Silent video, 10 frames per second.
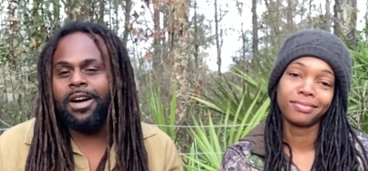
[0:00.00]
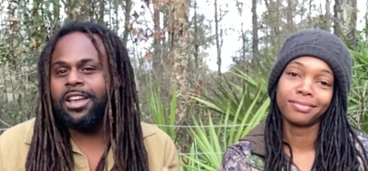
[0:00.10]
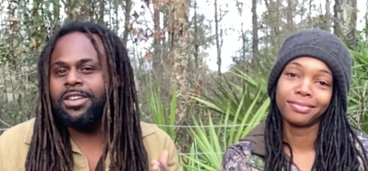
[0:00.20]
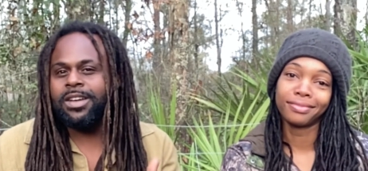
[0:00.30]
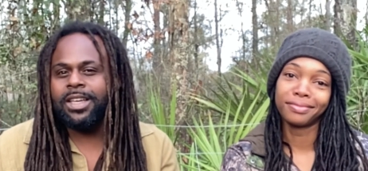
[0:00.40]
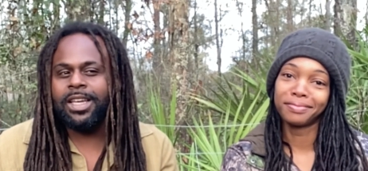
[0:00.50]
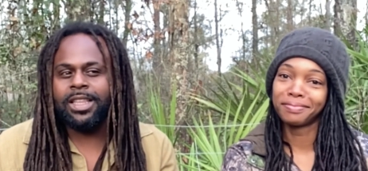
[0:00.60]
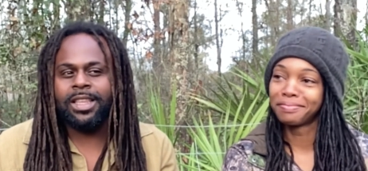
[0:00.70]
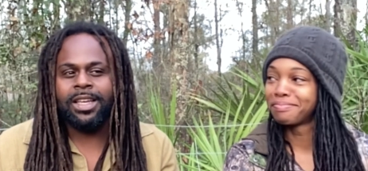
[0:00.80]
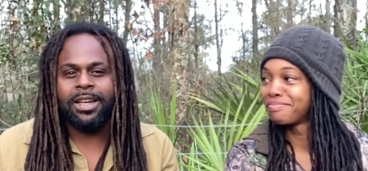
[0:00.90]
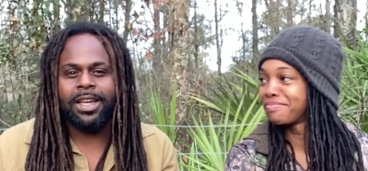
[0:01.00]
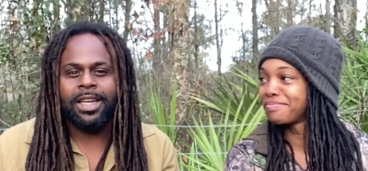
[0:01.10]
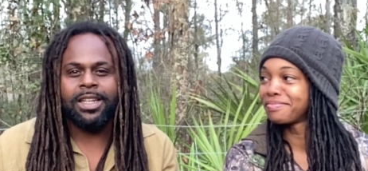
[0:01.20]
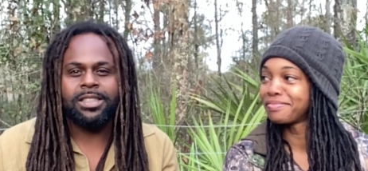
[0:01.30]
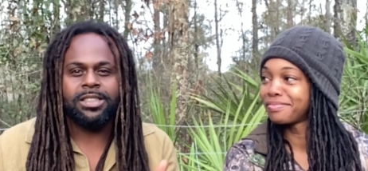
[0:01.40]
Speaker 1: you'll get there
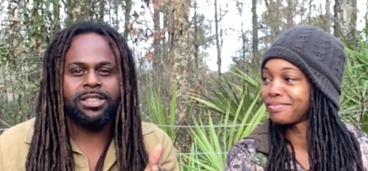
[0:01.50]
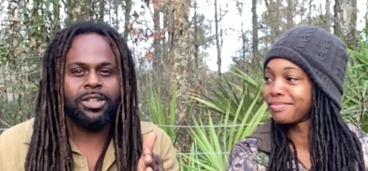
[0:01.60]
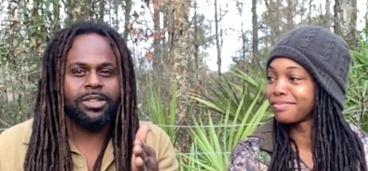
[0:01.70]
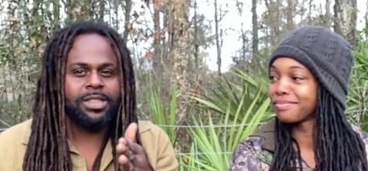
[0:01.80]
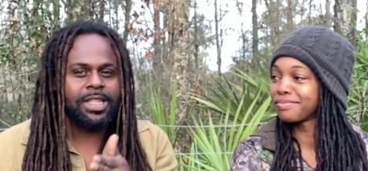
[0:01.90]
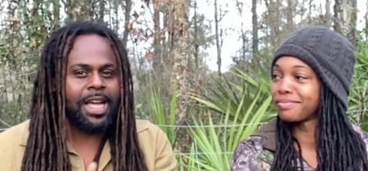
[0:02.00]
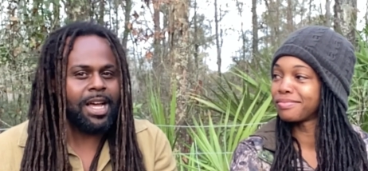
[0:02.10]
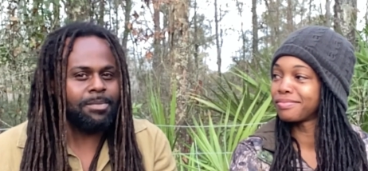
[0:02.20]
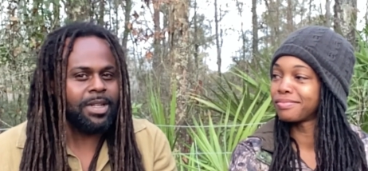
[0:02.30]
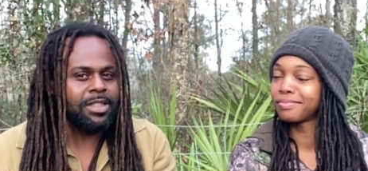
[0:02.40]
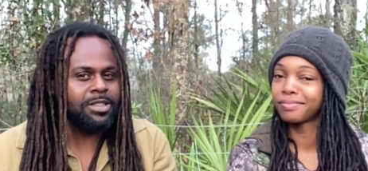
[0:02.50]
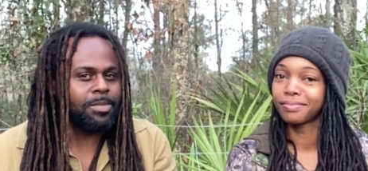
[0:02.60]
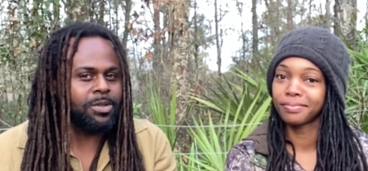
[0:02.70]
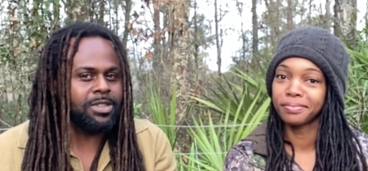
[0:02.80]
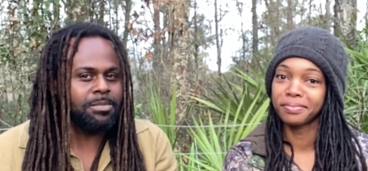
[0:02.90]
and it's a certain time that it's
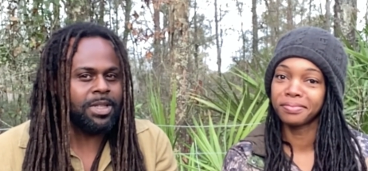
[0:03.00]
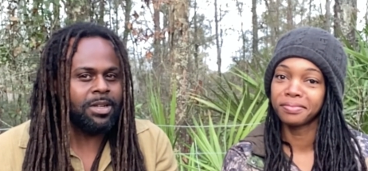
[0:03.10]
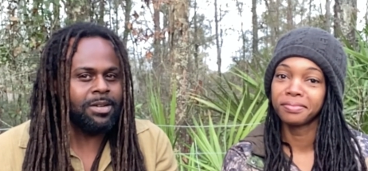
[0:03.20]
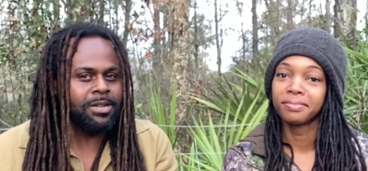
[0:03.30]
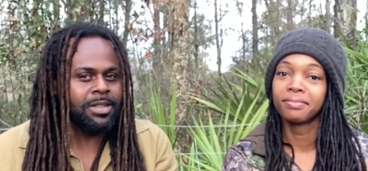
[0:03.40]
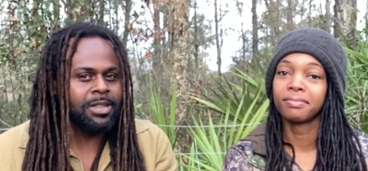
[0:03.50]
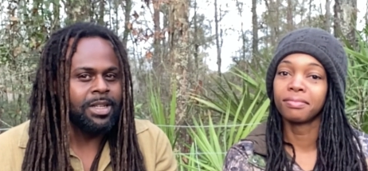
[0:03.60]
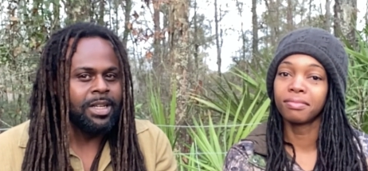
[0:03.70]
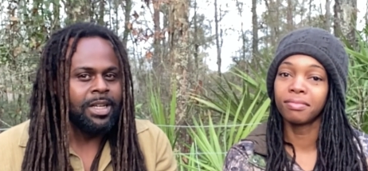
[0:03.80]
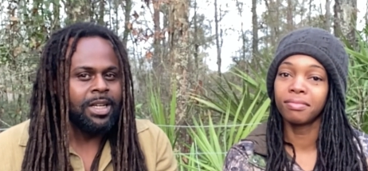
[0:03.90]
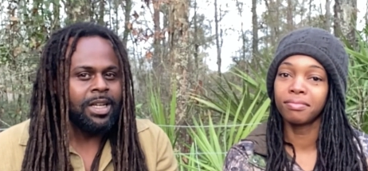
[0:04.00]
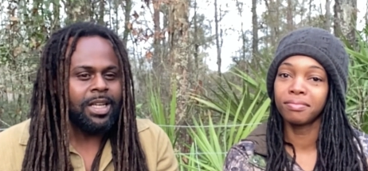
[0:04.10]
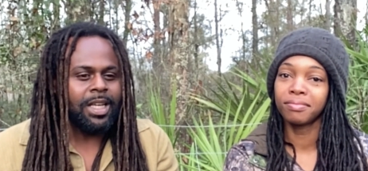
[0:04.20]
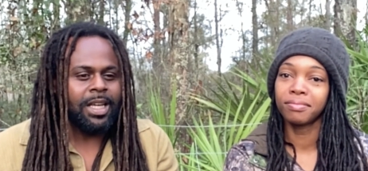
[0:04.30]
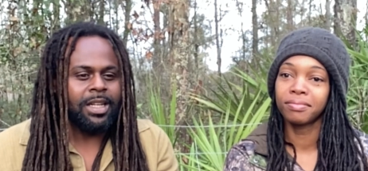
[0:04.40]
supposed to be on,
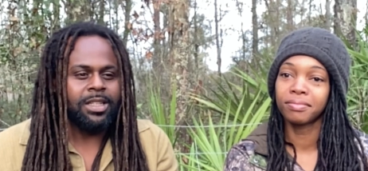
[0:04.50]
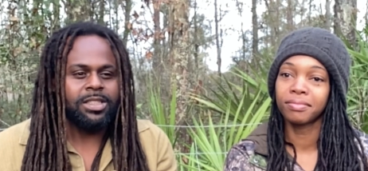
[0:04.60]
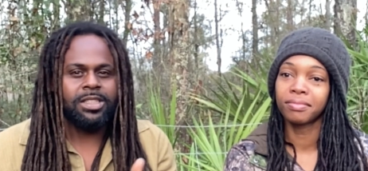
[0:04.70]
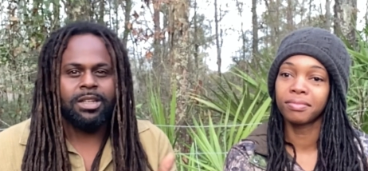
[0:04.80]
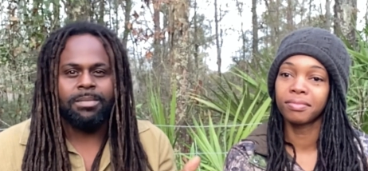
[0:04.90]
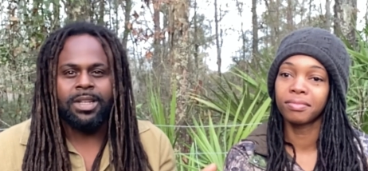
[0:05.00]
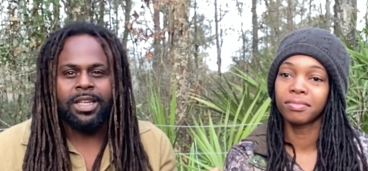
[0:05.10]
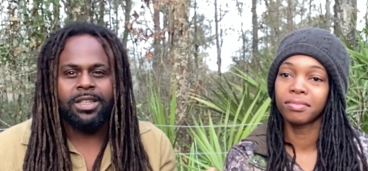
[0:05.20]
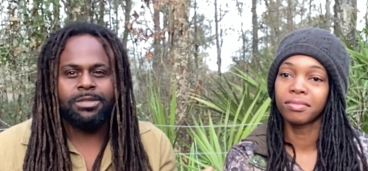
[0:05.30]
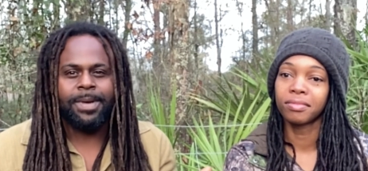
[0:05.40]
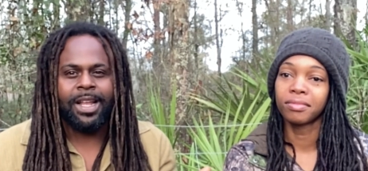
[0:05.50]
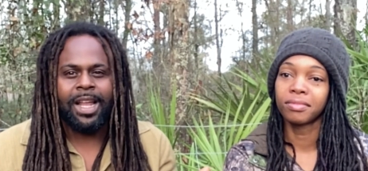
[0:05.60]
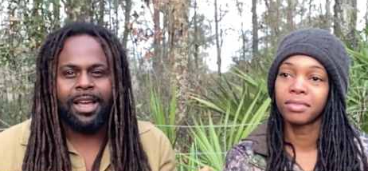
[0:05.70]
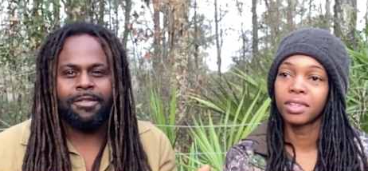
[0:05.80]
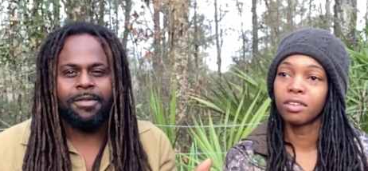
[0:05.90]
and the ship leaves by
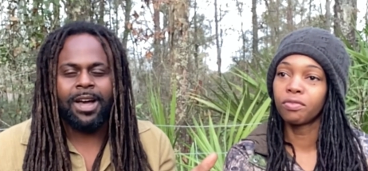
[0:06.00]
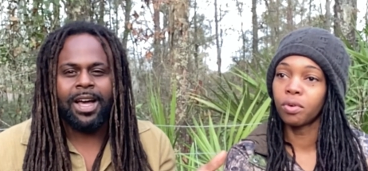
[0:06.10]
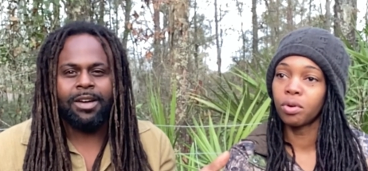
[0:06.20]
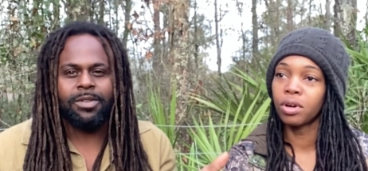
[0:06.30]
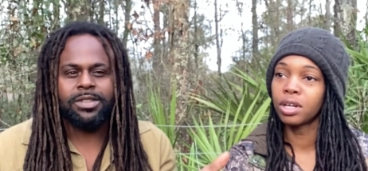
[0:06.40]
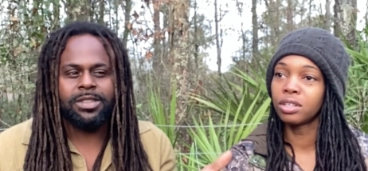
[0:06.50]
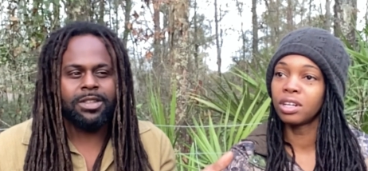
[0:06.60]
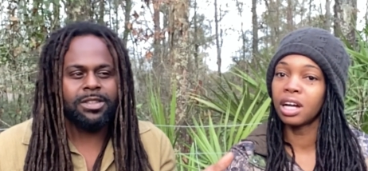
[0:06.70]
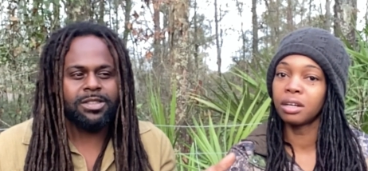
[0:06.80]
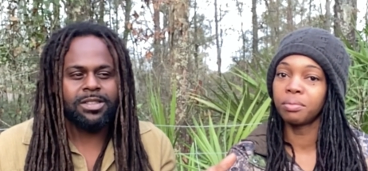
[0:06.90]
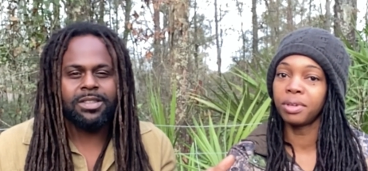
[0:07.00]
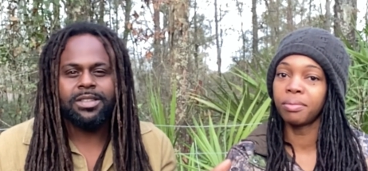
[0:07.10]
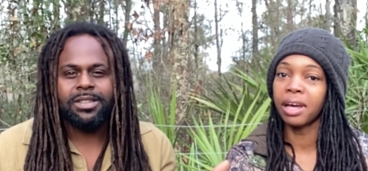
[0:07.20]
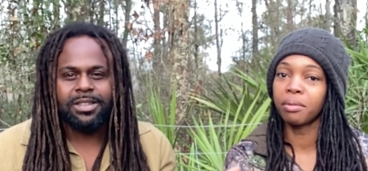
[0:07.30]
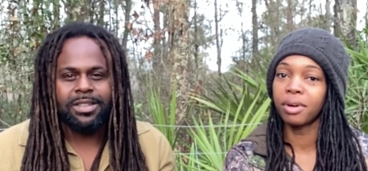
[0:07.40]
like
Speaker 2: 5 or 6. You gotta be
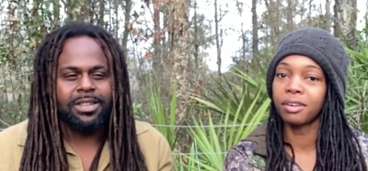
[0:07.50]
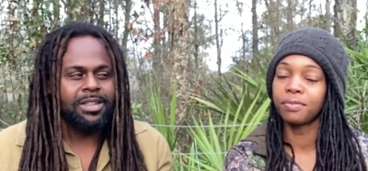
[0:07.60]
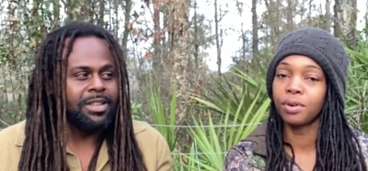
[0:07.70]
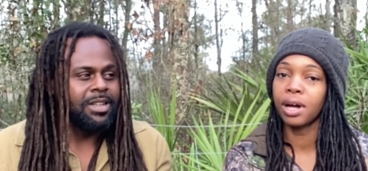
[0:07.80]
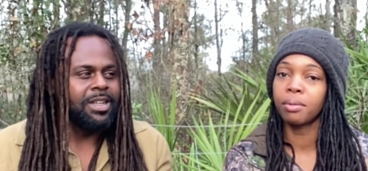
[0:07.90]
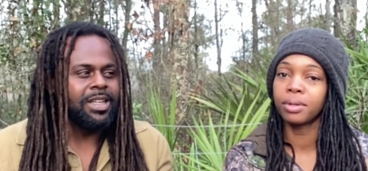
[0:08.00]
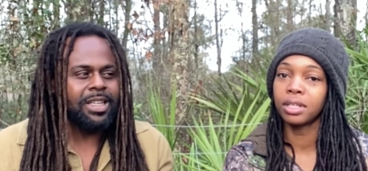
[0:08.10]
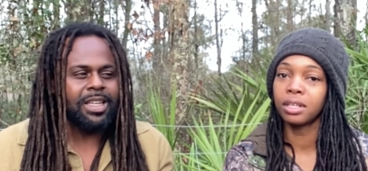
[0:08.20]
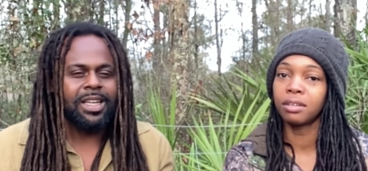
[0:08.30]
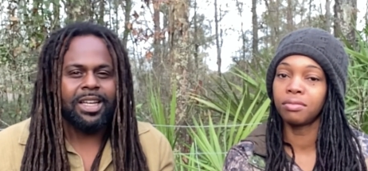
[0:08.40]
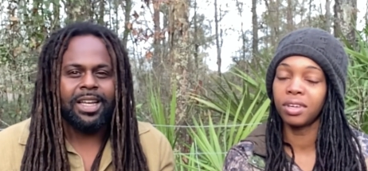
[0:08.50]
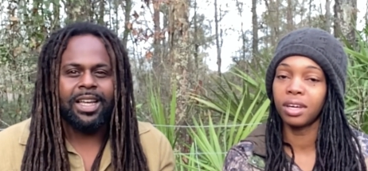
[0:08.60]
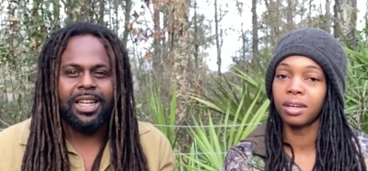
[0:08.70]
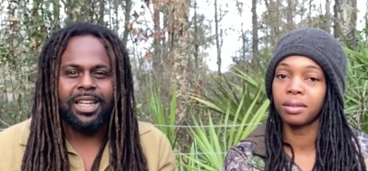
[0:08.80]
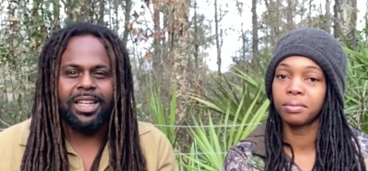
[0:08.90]
back by 4, I
Speaker 1: believe. Yeah,
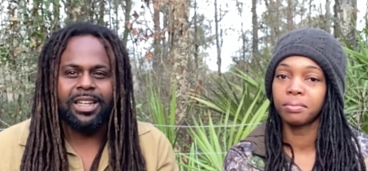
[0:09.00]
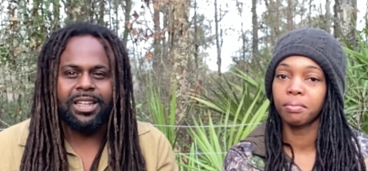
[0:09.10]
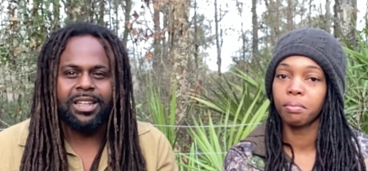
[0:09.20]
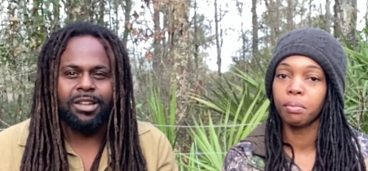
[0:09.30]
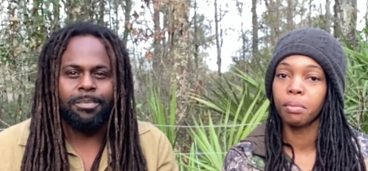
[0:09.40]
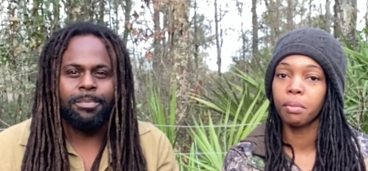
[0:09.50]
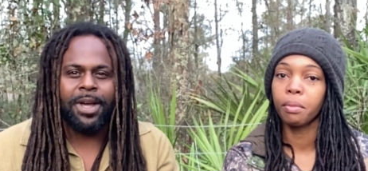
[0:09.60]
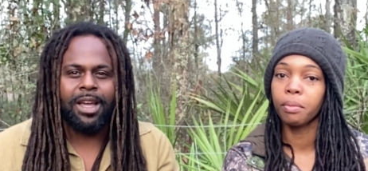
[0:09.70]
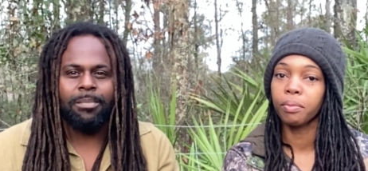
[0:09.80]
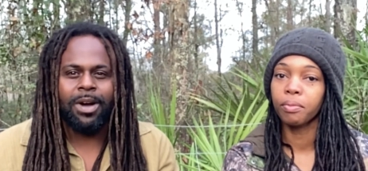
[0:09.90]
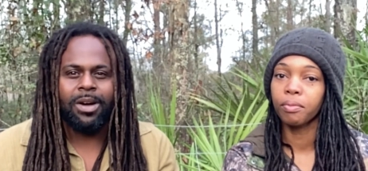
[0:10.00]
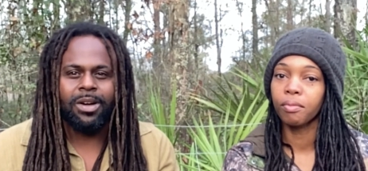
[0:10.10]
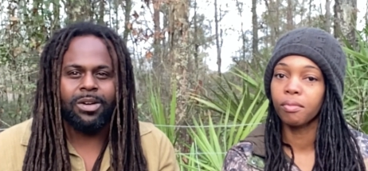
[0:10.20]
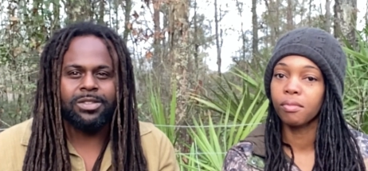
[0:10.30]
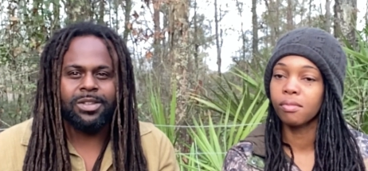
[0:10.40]
and then the paintball
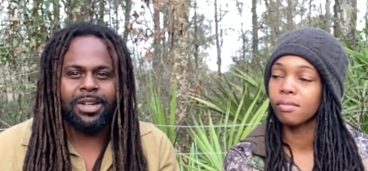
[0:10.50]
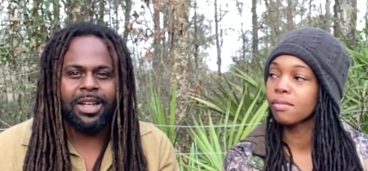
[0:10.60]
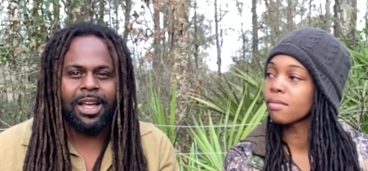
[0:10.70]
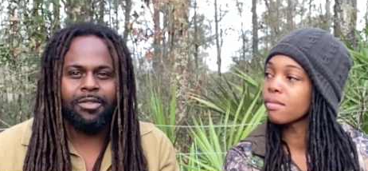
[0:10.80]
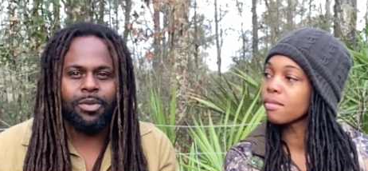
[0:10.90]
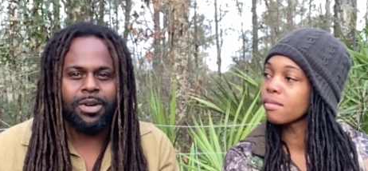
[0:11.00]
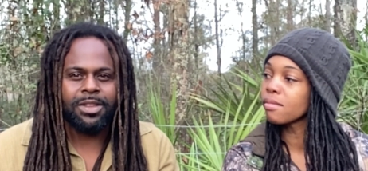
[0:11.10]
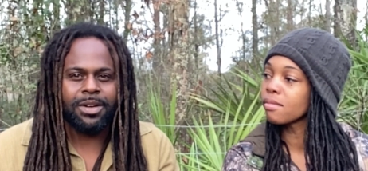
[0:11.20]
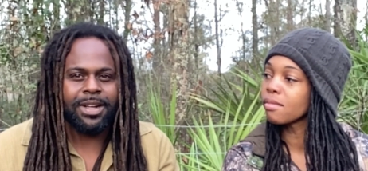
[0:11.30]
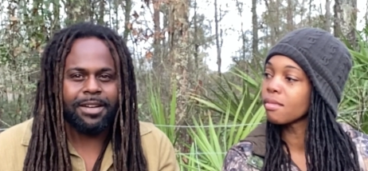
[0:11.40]
goes on at like 4:30 or